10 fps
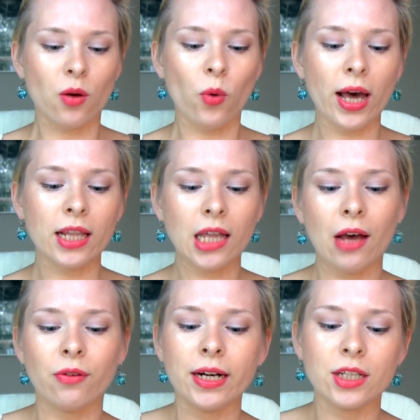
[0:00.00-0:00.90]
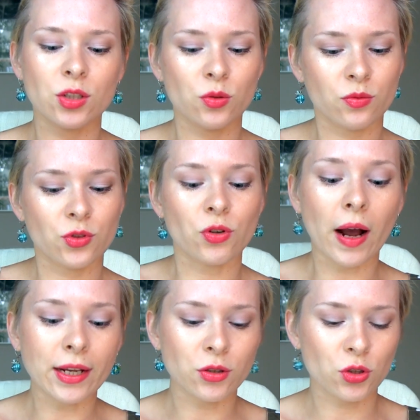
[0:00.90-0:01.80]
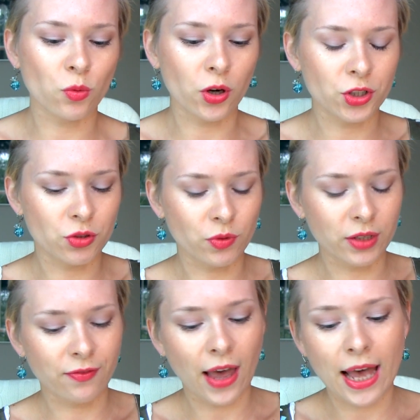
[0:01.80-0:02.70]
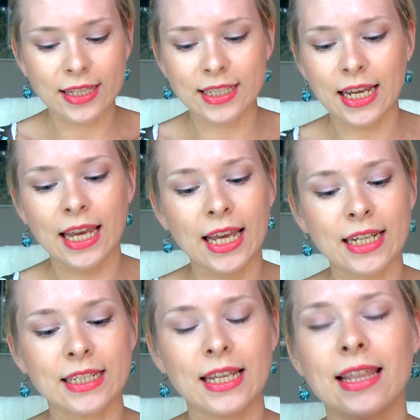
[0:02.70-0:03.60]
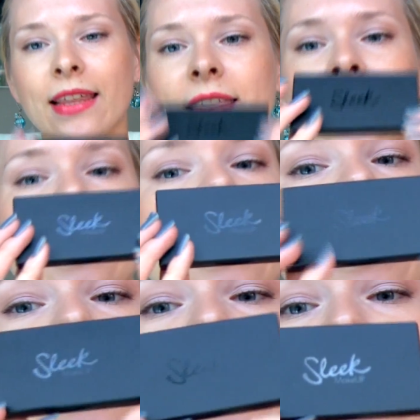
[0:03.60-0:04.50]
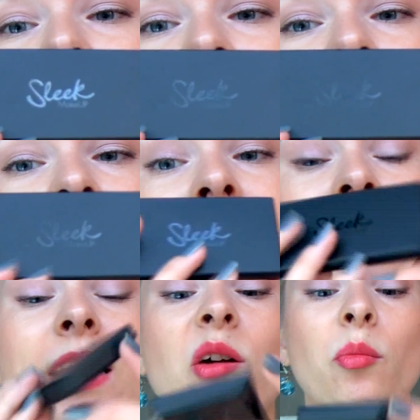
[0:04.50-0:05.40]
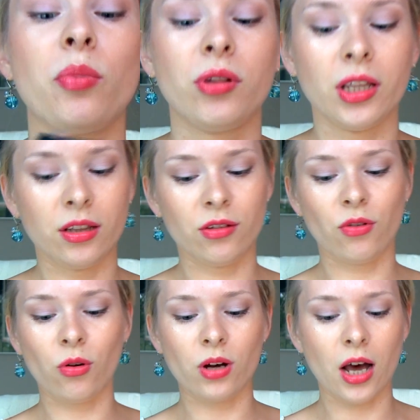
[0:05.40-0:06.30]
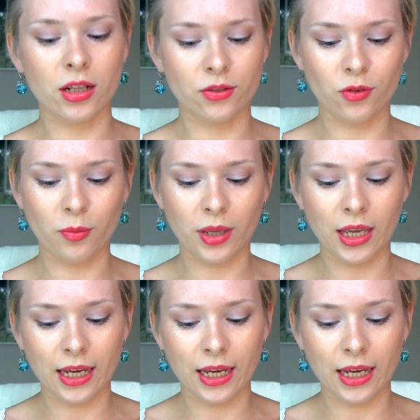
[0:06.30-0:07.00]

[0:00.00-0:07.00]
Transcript: Well, I already tried to swatch it real fast, and the thing is that it's completely wrong color for me.